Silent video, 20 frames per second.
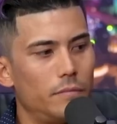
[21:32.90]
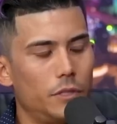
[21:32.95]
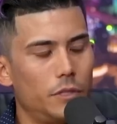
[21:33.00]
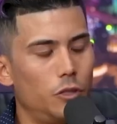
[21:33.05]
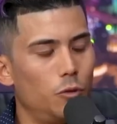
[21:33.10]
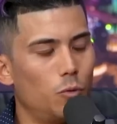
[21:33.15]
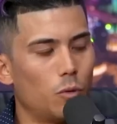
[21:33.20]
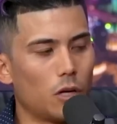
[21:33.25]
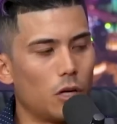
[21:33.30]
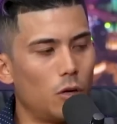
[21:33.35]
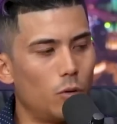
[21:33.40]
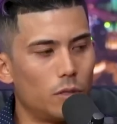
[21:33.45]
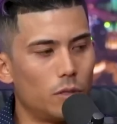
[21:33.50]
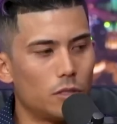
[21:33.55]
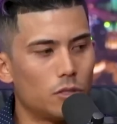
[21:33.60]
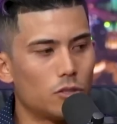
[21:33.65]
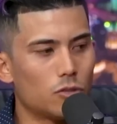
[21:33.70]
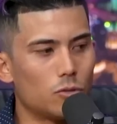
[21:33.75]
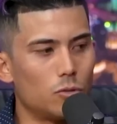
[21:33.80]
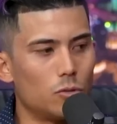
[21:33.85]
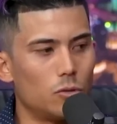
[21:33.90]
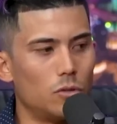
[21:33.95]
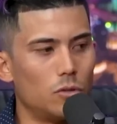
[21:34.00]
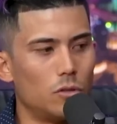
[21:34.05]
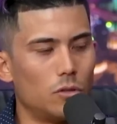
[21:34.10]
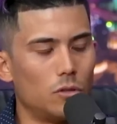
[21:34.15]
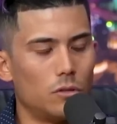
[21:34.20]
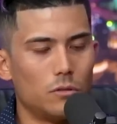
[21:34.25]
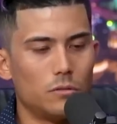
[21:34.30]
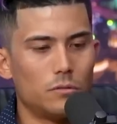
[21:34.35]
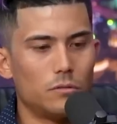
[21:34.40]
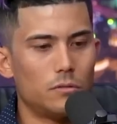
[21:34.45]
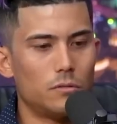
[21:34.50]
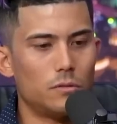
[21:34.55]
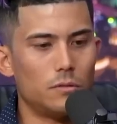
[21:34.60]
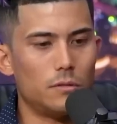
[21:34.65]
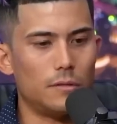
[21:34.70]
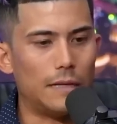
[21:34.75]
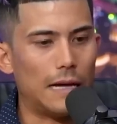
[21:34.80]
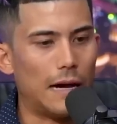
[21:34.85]
you were going to school,
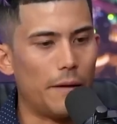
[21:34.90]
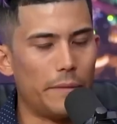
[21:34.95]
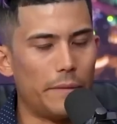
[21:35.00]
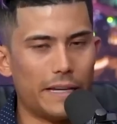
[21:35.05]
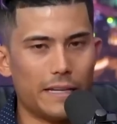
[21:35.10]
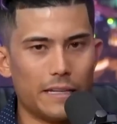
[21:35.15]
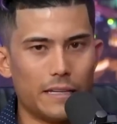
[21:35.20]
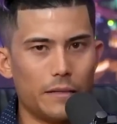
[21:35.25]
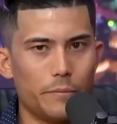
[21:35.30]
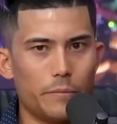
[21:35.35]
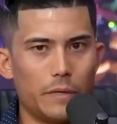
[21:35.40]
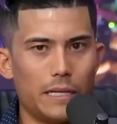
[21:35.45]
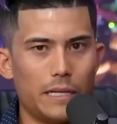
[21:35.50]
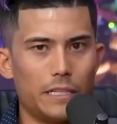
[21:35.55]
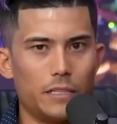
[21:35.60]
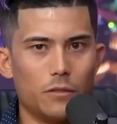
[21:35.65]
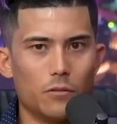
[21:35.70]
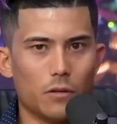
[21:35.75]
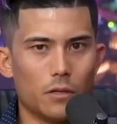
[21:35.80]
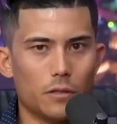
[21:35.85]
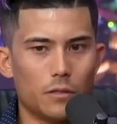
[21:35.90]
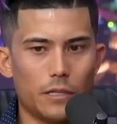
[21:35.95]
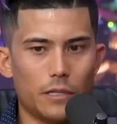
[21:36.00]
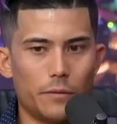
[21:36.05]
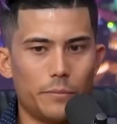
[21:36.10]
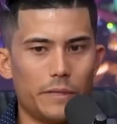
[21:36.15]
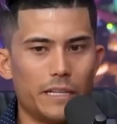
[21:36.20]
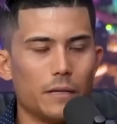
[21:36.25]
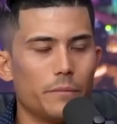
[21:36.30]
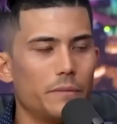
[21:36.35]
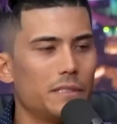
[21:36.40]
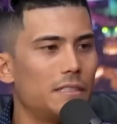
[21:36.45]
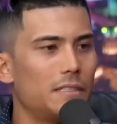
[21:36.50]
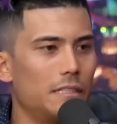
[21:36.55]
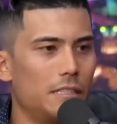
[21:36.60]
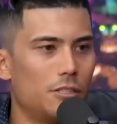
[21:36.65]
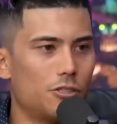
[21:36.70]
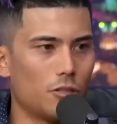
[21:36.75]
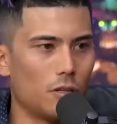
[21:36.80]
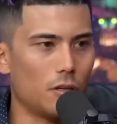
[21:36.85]
not making any money. You were going to become a
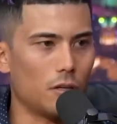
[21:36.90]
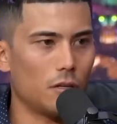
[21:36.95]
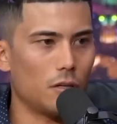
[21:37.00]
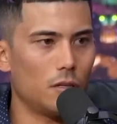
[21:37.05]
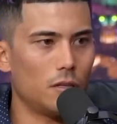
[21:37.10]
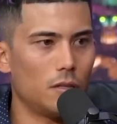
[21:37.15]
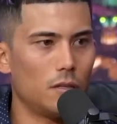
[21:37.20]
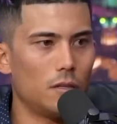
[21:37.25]
teacher.